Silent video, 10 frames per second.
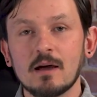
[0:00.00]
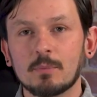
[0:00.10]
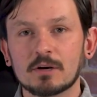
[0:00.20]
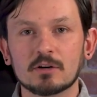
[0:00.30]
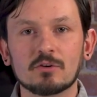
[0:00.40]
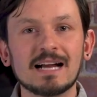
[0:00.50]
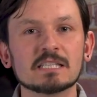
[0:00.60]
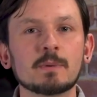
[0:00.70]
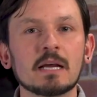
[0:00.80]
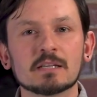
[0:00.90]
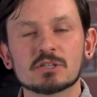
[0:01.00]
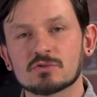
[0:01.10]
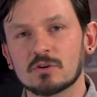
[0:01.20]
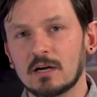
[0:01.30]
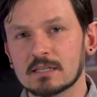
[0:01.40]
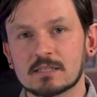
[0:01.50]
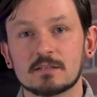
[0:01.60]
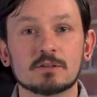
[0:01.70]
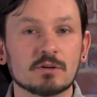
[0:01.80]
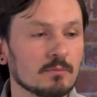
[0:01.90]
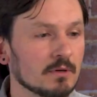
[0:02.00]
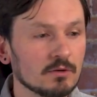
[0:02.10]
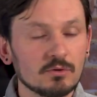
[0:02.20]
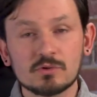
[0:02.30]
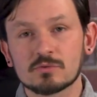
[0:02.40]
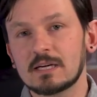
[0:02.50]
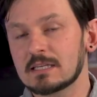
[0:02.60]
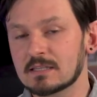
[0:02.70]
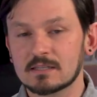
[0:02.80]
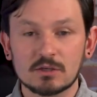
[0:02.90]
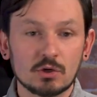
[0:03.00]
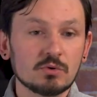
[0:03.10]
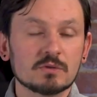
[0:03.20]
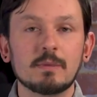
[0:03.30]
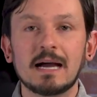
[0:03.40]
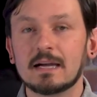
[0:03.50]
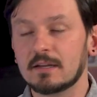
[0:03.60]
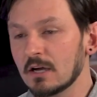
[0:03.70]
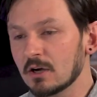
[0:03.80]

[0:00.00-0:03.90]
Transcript: but are grasping at straws to determine who's racist, who's bad,